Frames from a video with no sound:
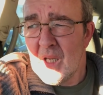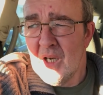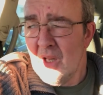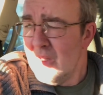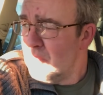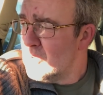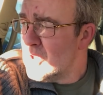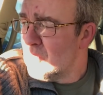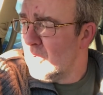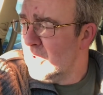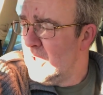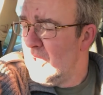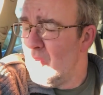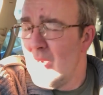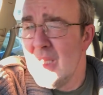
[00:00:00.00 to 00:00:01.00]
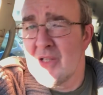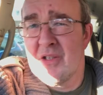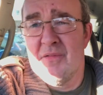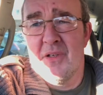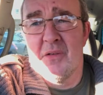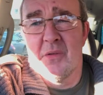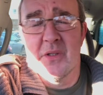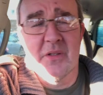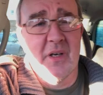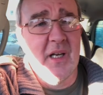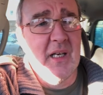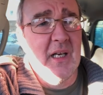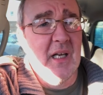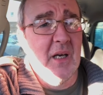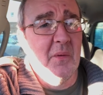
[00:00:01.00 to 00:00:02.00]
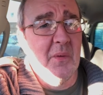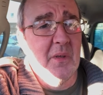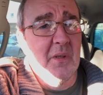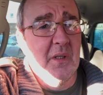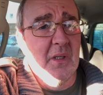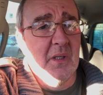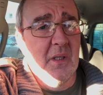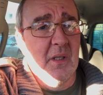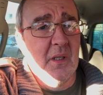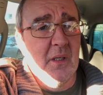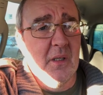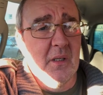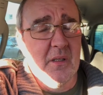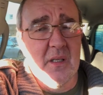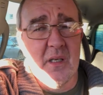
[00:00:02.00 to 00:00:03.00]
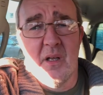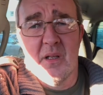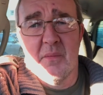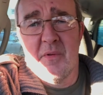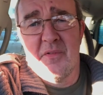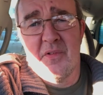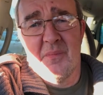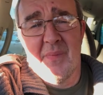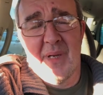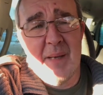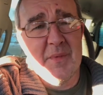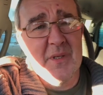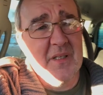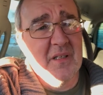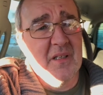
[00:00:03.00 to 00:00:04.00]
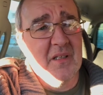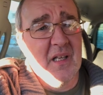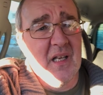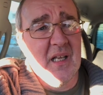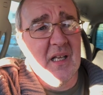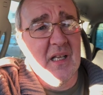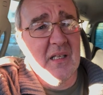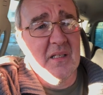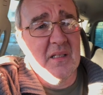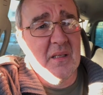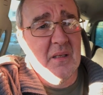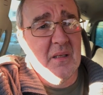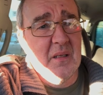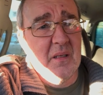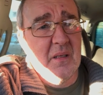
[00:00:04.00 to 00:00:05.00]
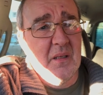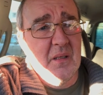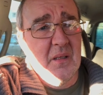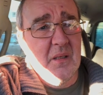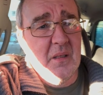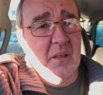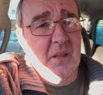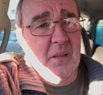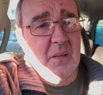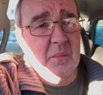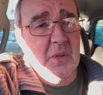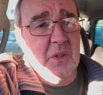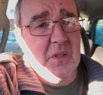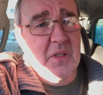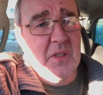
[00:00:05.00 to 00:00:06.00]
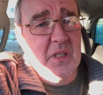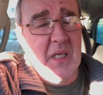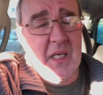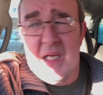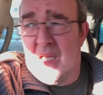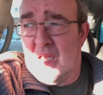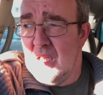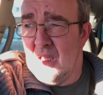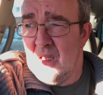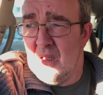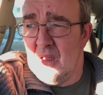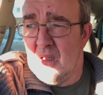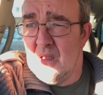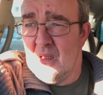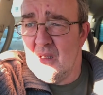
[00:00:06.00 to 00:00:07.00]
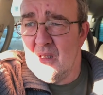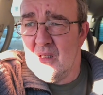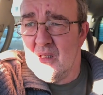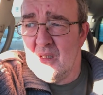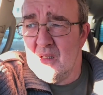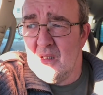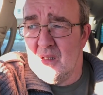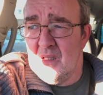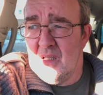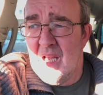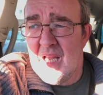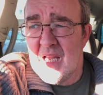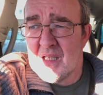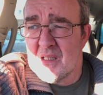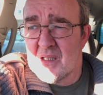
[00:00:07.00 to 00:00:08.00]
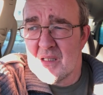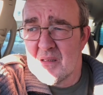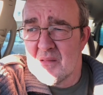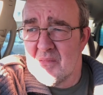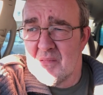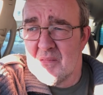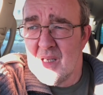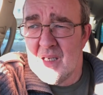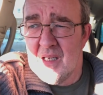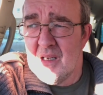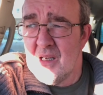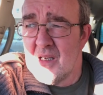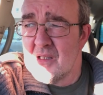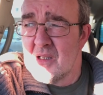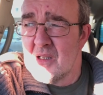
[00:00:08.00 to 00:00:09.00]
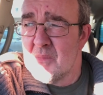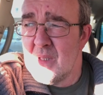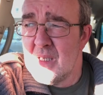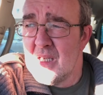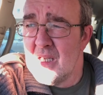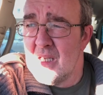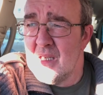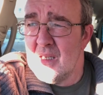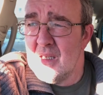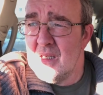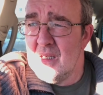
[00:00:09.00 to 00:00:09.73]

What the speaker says: lot of them just want US reviewers right now, because a lot of them are from Amazon and the likes. But yeah, I don't know, it's just been a